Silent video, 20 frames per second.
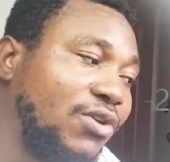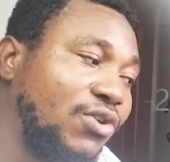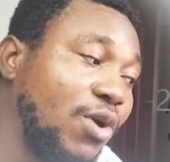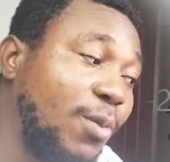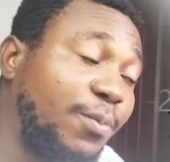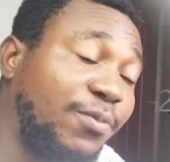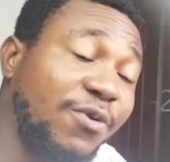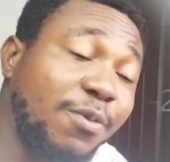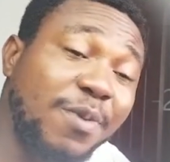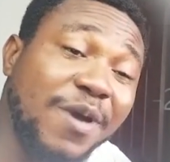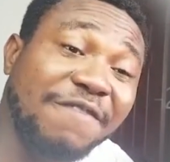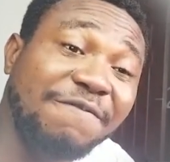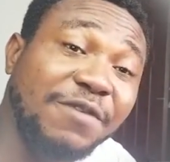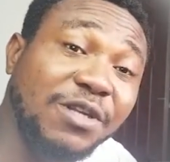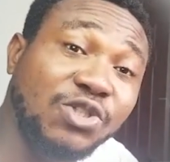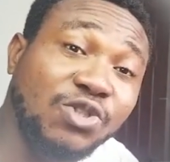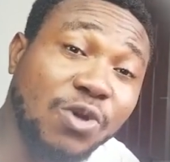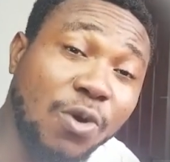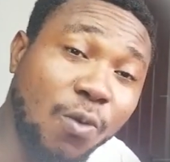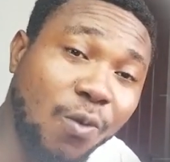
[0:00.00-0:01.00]
Your profile
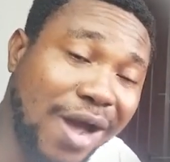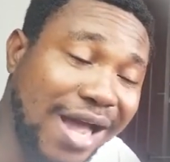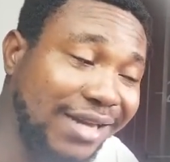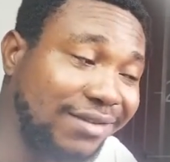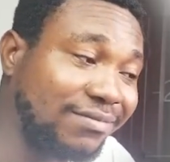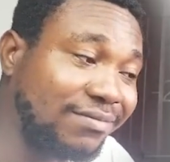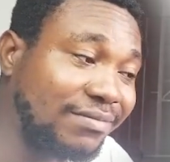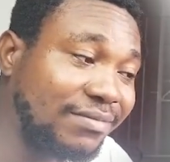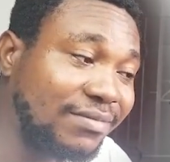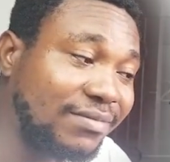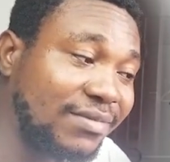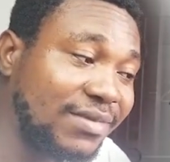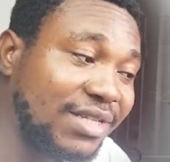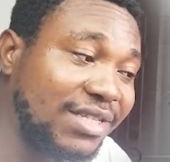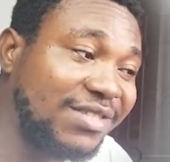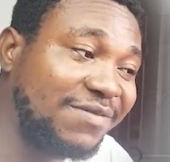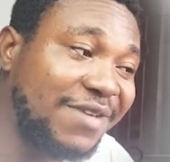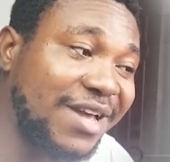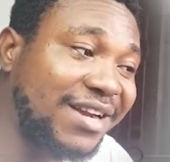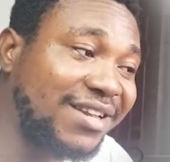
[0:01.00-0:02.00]
picture one
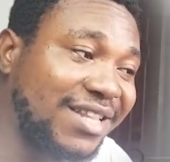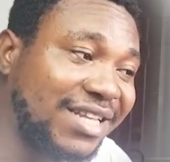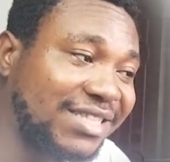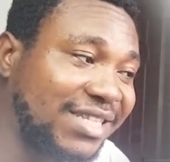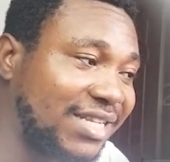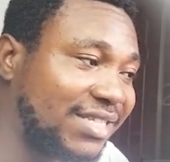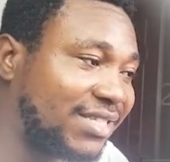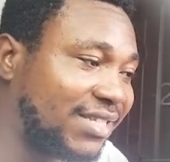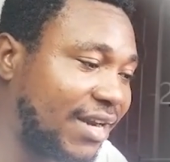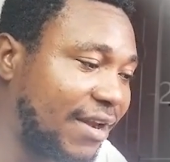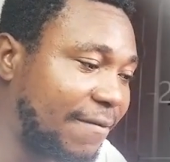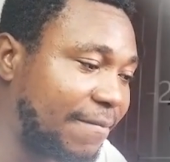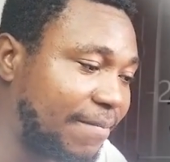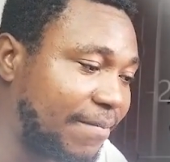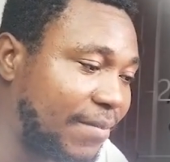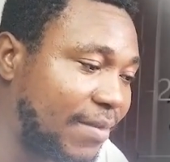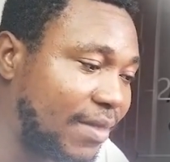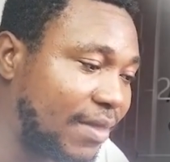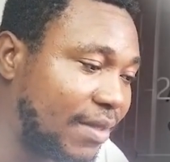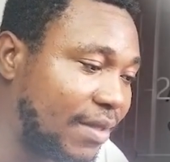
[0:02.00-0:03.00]
is very necessary.
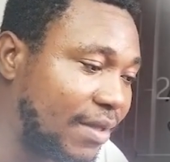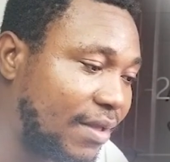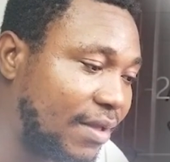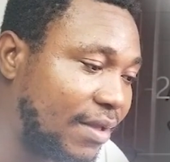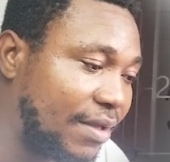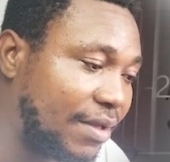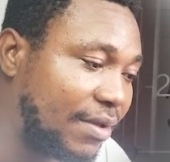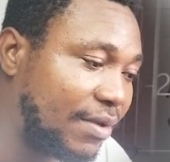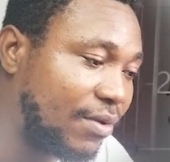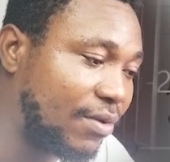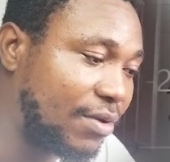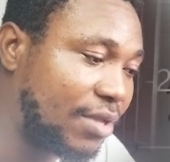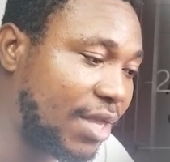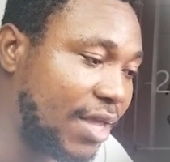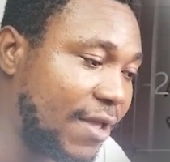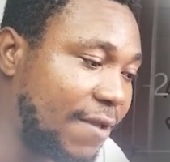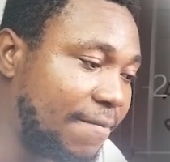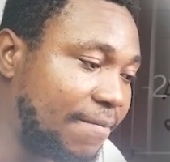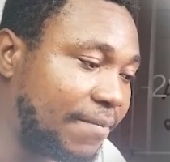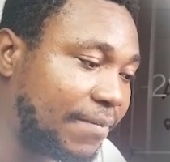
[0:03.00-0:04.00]

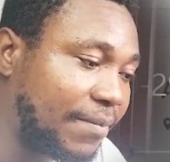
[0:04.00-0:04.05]
Okay,